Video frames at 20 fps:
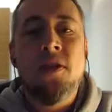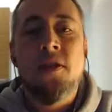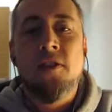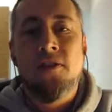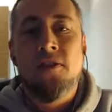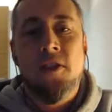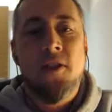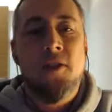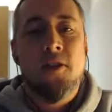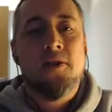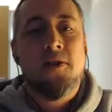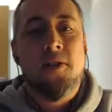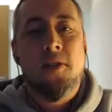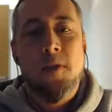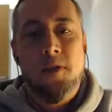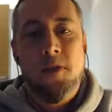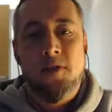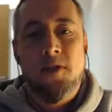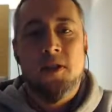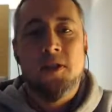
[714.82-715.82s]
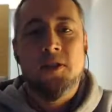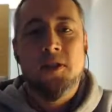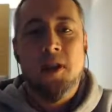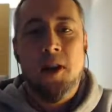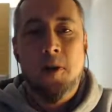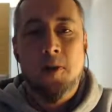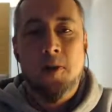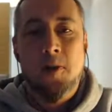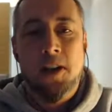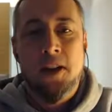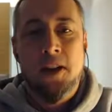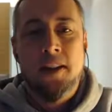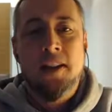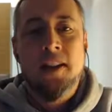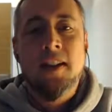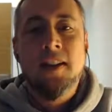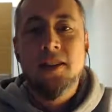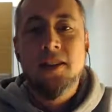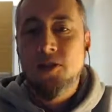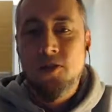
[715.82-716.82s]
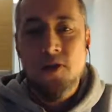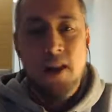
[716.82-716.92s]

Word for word: the phone from the phone company. You